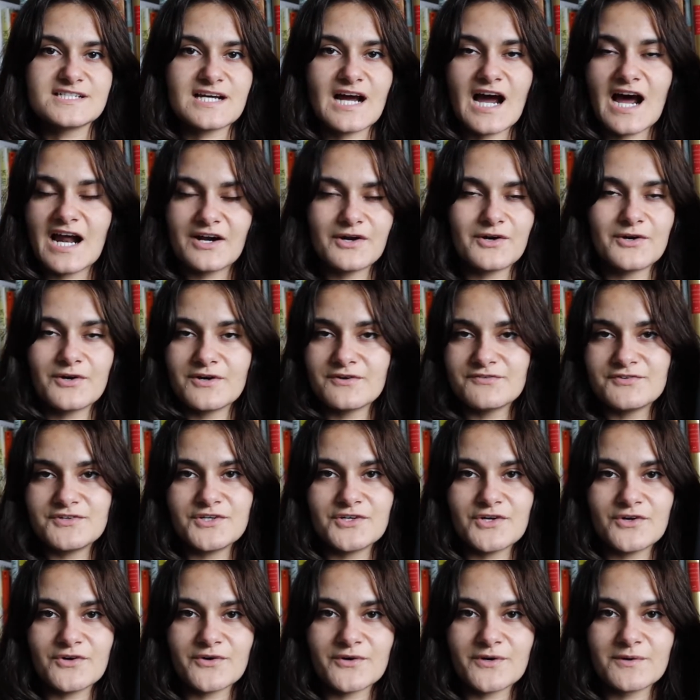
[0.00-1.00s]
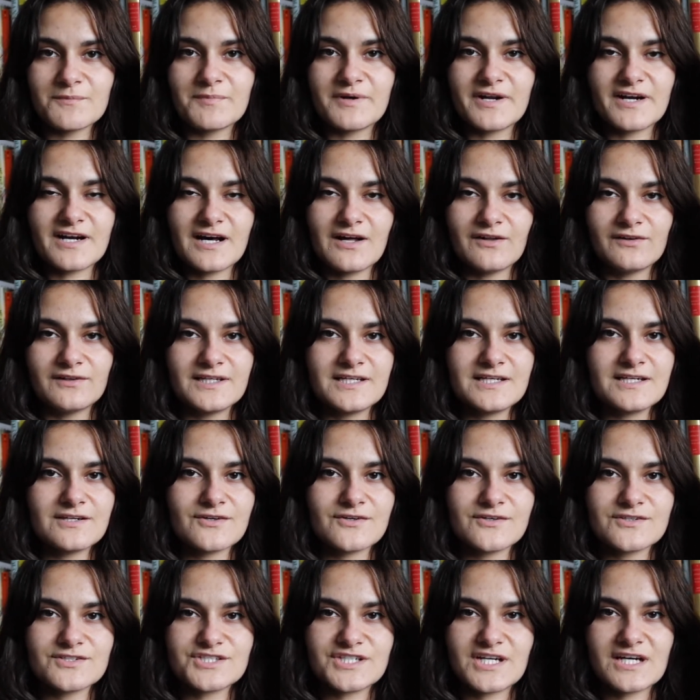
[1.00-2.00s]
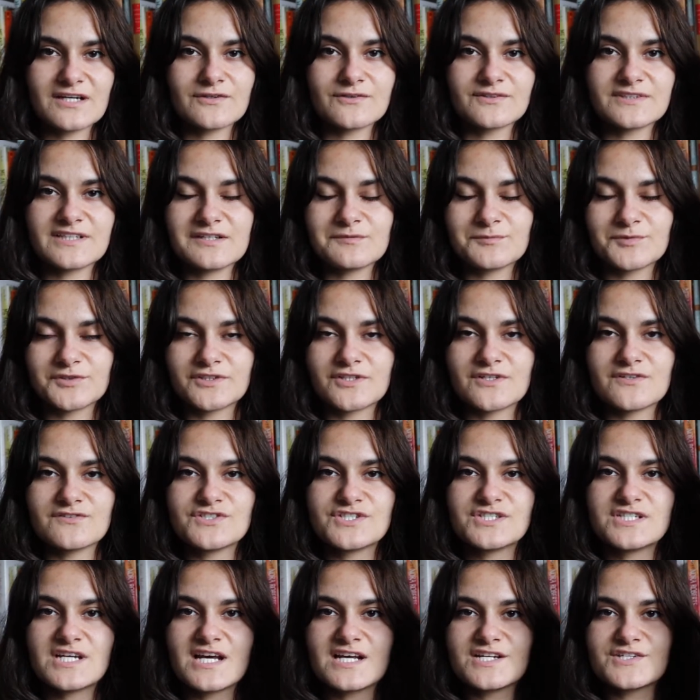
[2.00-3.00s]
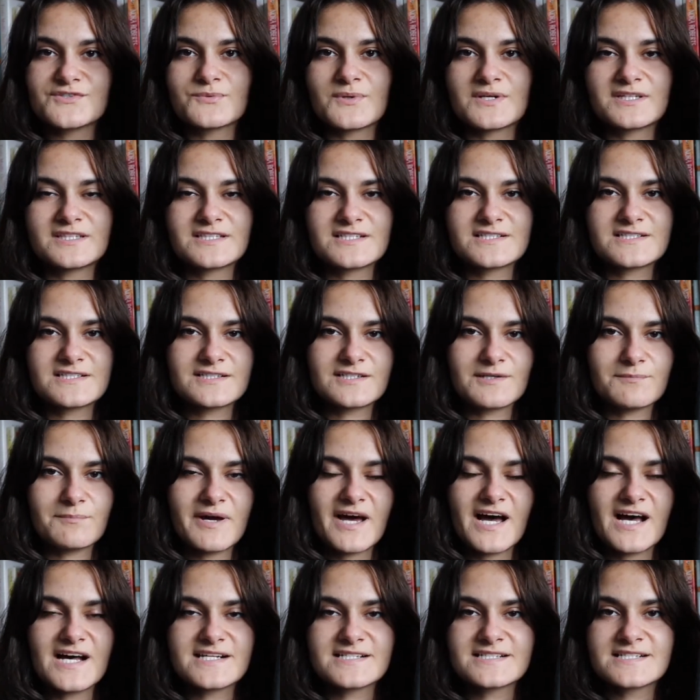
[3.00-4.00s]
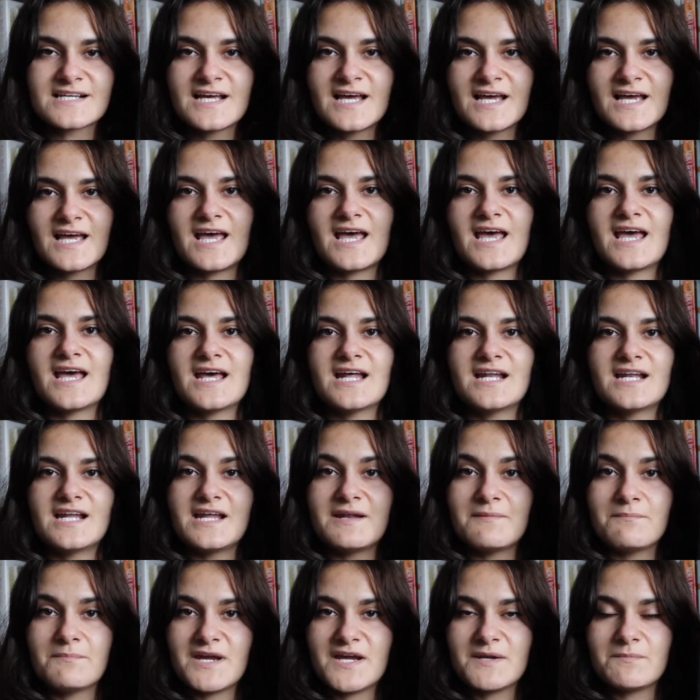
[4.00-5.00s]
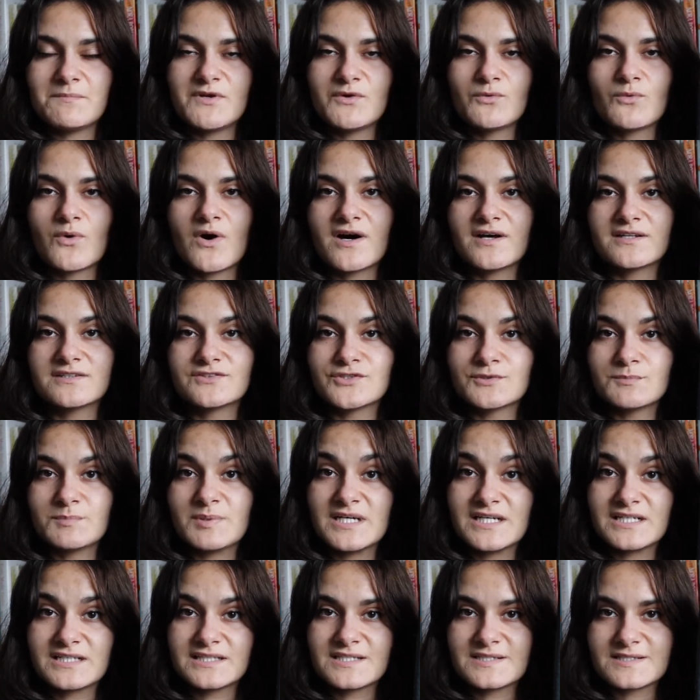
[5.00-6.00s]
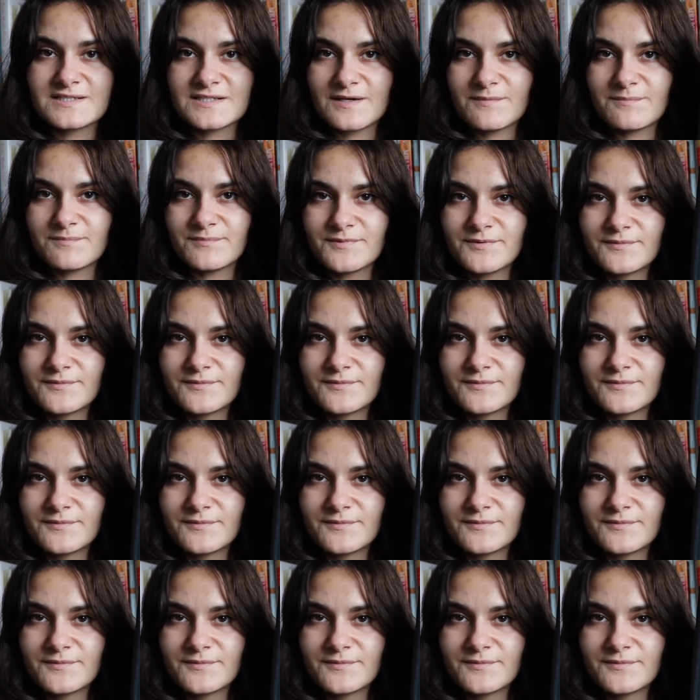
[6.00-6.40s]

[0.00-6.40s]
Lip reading: I don't know if you know her, but I'll link her channel down below. She has read this in the past and it made me want to pick this up.